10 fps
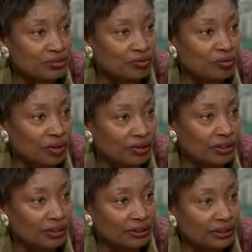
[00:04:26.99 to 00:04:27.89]
We've worked
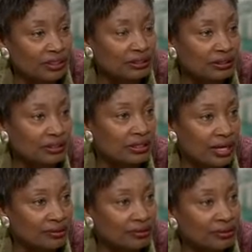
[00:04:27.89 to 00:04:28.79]
on things
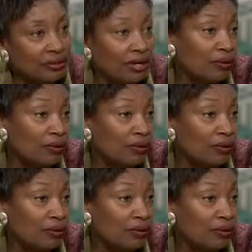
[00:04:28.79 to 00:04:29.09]
together.